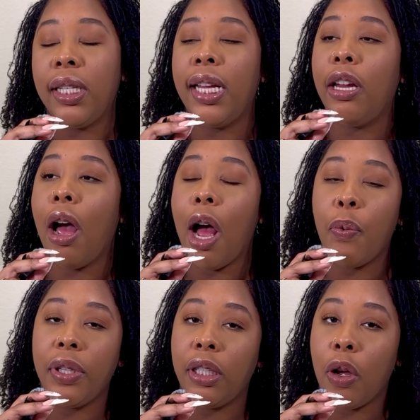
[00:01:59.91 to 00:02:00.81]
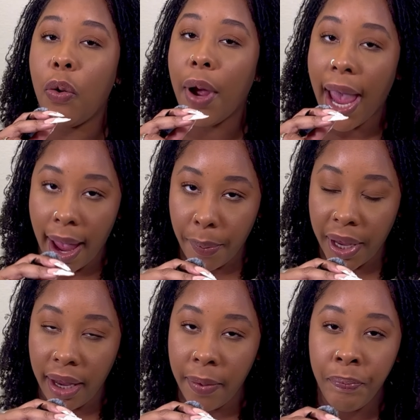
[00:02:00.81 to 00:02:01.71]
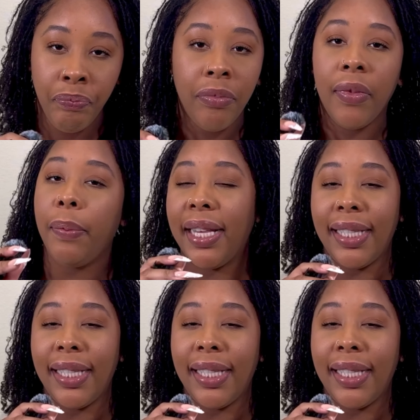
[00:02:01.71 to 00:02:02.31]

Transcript: and y'all, I was so happy. My